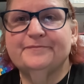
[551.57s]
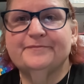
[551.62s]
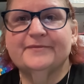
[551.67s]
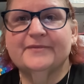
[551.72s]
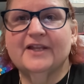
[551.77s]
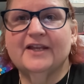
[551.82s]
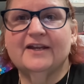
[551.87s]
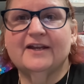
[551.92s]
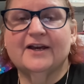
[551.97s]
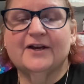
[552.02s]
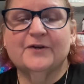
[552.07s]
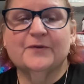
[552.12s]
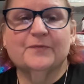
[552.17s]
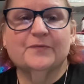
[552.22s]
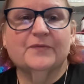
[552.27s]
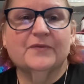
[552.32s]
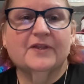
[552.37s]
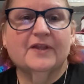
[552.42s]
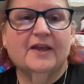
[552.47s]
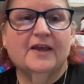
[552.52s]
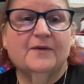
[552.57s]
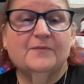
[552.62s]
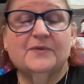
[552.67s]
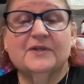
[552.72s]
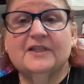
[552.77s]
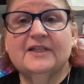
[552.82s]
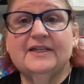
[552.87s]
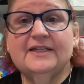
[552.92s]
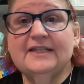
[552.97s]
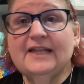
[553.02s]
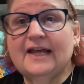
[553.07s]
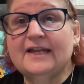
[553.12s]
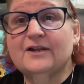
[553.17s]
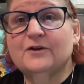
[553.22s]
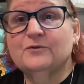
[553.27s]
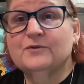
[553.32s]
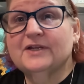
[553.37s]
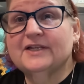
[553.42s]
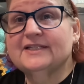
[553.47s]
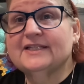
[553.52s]
you know, but at least I
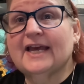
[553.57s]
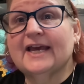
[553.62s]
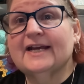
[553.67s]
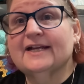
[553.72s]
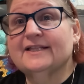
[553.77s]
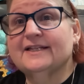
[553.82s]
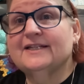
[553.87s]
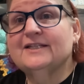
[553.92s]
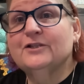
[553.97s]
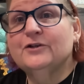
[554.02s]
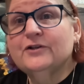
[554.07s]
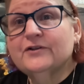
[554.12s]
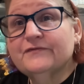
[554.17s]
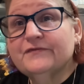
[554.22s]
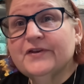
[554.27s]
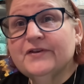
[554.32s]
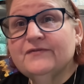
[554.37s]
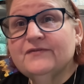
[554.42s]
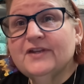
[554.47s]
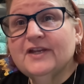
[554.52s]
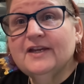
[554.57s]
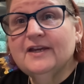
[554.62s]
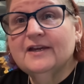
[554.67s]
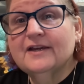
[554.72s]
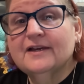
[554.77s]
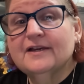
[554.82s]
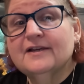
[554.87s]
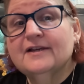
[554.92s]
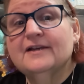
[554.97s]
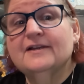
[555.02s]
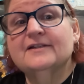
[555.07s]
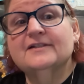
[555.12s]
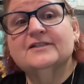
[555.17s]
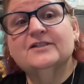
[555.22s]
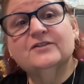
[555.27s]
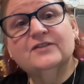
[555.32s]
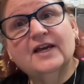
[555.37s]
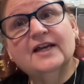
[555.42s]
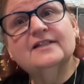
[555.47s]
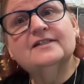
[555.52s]
don't exactly look 50.
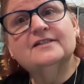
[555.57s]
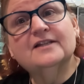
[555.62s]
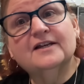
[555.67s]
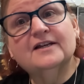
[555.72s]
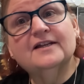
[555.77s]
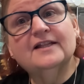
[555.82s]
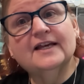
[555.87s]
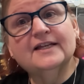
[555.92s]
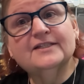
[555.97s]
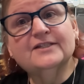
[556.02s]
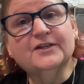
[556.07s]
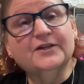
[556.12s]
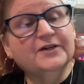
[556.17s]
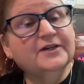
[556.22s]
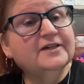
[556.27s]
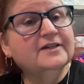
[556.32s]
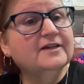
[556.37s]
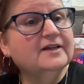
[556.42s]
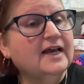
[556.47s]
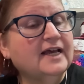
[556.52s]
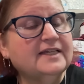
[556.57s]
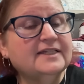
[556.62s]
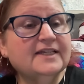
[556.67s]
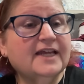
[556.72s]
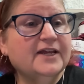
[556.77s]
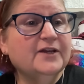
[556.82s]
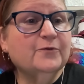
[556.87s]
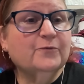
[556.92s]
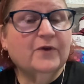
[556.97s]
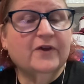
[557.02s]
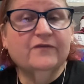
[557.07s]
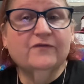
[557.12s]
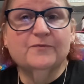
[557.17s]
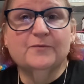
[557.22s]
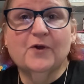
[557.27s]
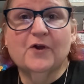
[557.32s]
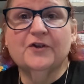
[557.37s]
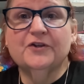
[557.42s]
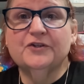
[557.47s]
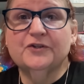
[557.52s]
So that's good. I stayed away
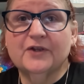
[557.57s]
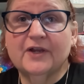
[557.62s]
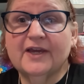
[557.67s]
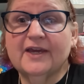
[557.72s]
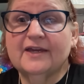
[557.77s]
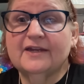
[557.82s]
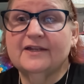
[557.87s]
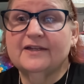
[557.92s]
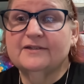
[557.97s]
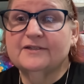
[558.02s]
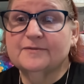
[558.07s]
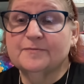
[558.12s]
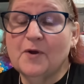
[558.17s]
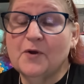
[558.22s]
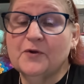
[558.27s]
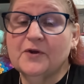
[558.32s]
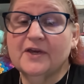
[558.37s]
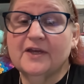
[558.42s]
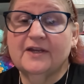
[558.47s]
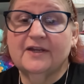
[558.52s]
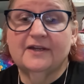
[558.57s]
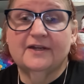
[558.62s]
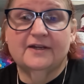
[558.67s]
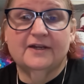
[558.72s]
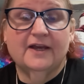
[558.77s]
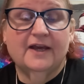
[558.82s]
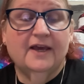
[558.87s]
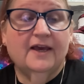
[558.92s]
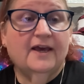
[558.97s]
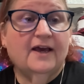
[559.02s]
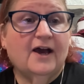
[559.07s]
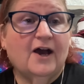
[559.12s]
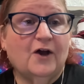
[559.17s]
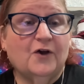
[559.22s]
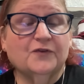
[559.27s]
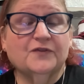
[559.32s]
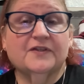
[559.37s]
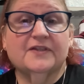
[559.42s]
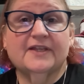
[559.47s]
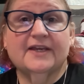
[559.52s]
from hard drinking and smoking and
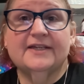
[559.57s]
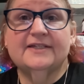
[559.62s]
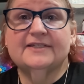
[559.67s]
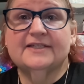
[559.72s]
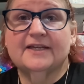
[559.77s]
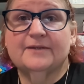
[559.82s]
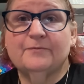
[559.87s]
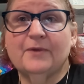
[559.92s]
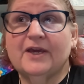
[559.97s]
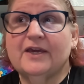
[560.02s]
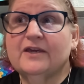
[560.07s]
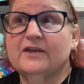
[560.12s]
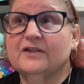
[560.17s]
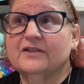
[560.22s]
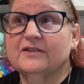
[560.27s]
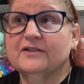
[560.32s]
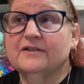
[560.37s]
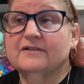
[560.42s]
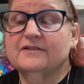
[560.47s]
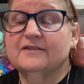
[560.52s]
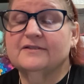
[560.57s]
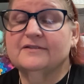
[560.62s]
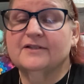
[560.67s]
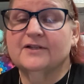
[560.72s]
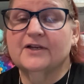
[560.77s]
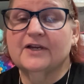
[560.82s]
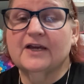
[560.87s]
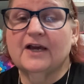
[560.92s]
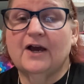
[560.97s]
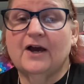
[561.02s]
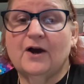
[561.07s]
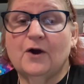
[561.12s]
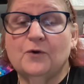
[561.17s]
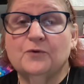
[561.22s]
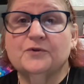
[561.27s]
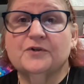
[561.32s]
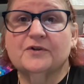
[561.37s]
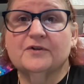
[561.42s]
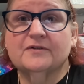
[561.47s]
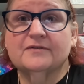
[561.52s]
all the things that make you look
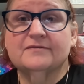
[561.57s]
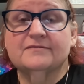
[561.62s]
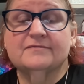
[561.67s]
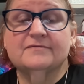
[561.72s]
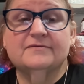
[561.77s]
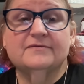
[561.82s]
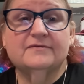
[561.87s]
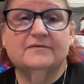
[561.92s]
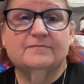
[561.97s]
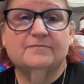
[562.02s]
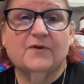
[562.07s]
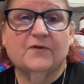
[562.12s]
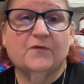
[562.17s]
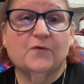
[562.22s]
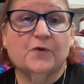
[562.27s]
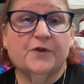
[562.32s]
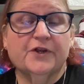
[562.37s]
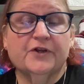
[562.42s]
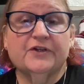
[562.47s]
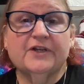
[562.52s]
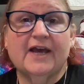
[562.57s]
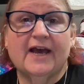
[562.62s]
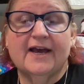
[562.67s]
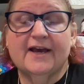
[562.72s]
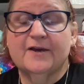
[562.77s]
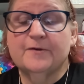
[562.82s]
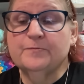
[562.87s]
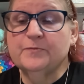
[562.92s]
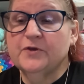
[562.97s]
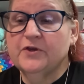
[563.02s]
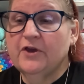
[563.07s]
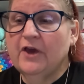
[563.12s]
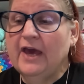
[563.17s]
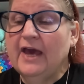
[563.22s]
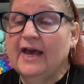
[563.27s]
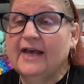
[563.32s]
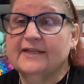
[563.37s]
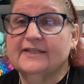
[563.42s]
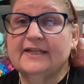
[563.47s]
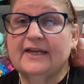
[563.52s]
older before your time.
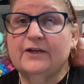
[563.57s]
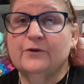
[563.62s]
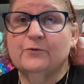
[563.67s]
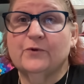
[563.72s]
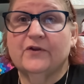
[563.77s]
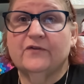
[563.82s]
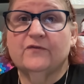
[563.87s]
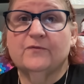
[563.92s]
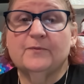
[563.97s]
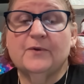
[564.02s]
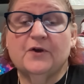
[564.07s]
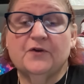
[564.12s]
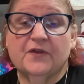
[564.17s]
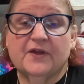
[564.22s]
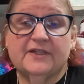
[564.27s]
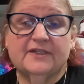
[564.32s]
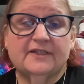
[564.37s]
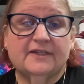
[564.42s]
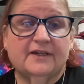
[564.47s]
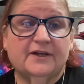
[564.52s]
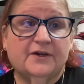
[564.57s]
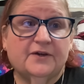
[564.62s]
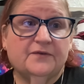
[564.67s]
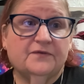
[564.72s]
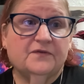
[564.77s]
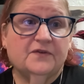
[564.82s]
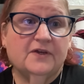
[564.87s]
I stayed away from all that stuff